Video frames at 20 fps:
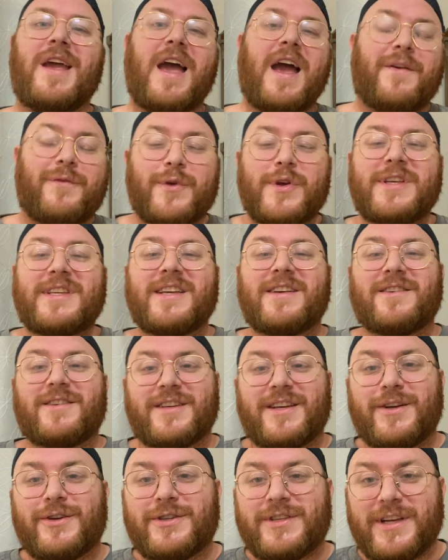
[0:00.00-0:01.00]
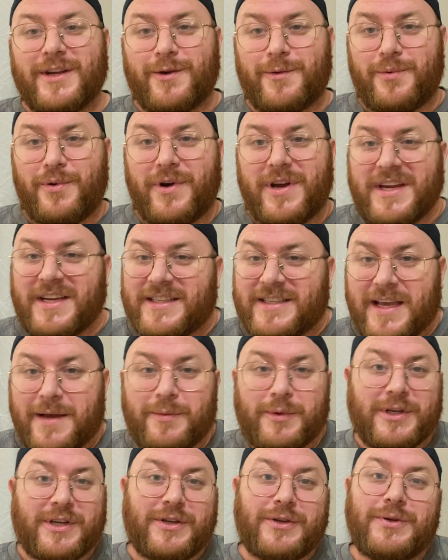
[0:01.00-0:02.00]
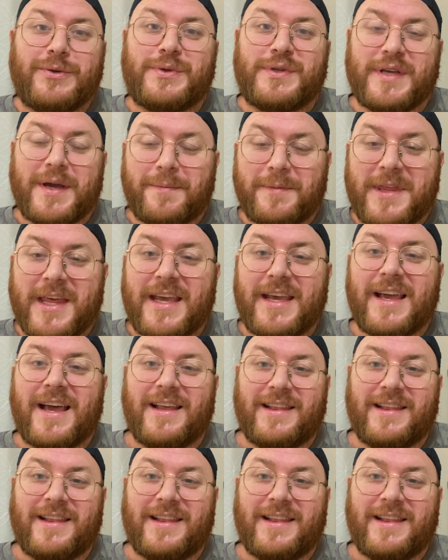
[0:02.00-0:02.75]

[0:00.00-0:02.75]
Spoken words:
Every single year, Cedar Point is able to do something